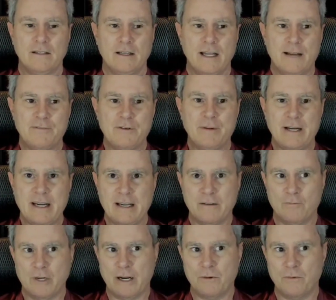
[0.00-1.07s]
Everybody,
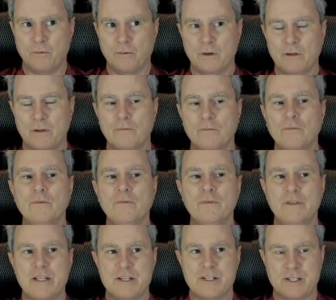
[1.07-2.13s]

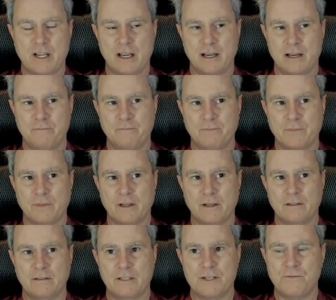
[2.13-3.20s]
this
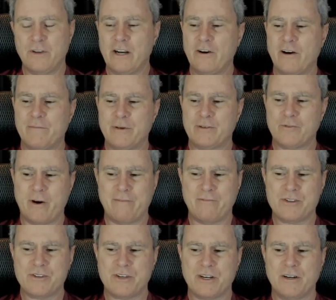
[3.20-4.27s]
video I've been
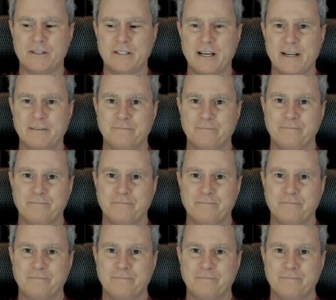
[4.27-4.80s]
referencing all night